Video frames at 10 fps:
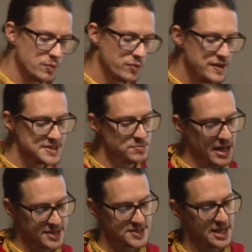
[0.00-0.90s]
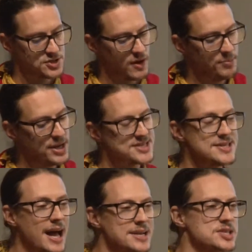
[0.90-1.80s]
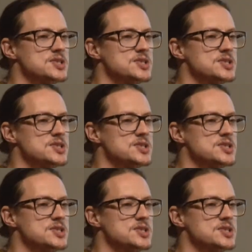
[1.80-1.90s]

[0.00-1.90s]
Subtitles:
this makes sense, right? But it's not